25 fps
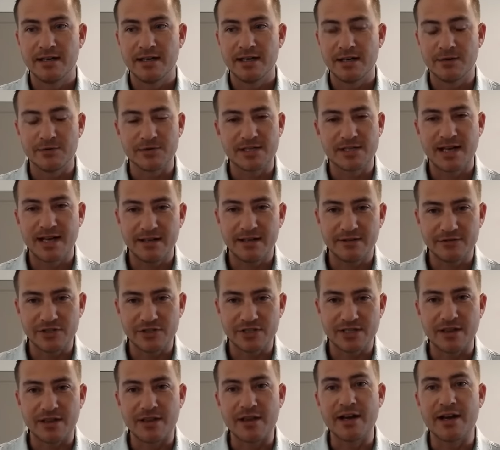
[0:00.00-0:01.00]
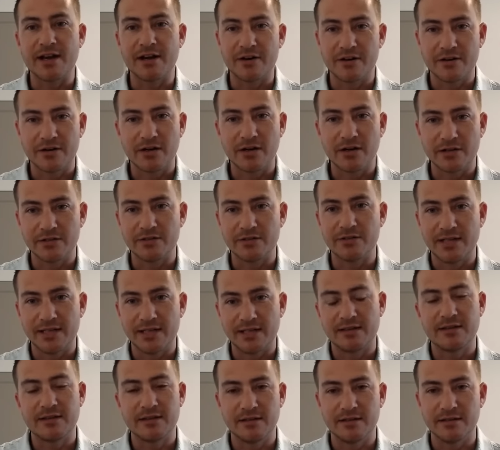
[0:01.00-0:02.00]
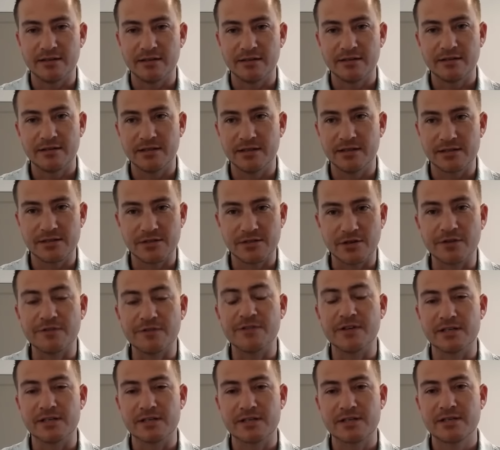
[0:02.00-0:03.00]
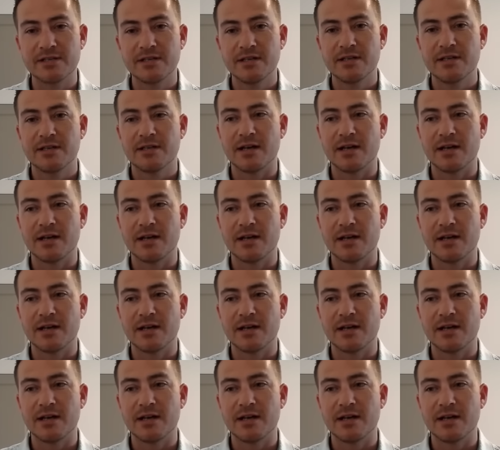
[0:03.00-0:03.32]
it was kind of just there underneath the surface,